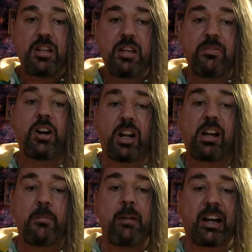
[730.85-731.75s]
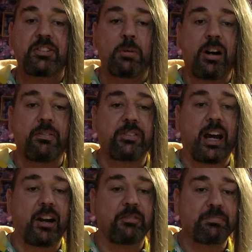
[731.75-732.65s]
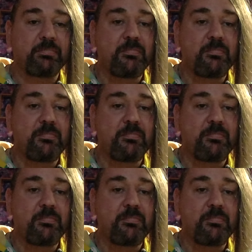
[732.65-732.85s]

you've got to come back to Earth now.